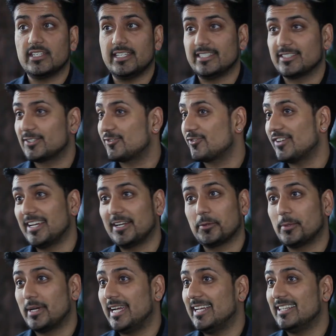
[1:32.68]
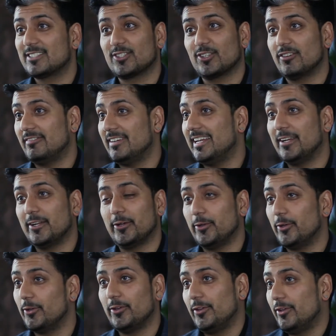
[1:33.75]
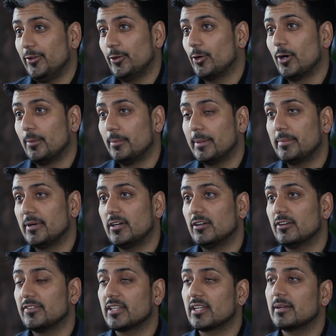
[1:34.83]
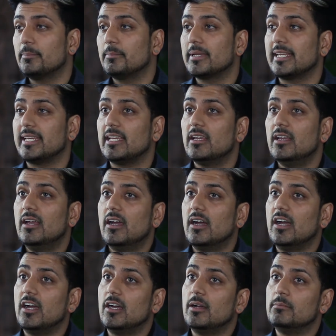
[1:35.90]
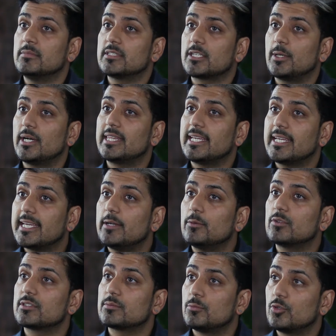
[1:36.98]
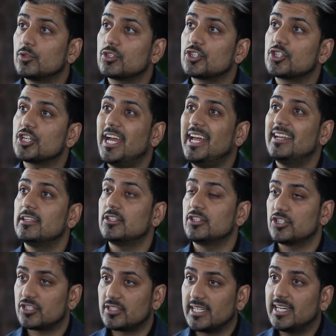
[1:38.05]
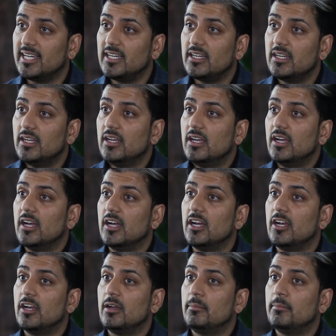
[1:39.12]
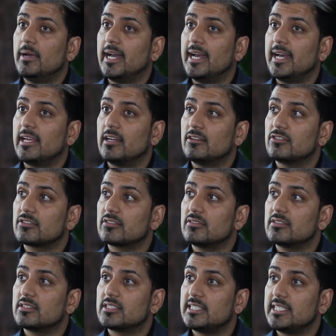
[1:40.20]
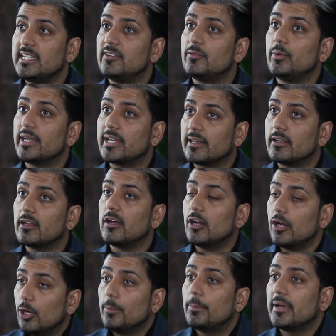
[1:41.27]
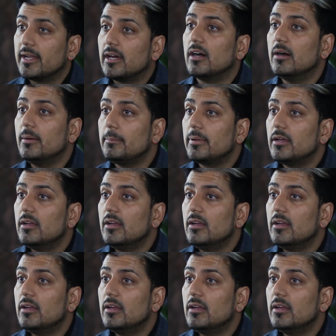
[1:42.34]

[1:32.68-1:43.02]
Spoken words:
it's straight away, sorry, no, you can't be part of the company. So I think it was more to challenge that and see if we can open up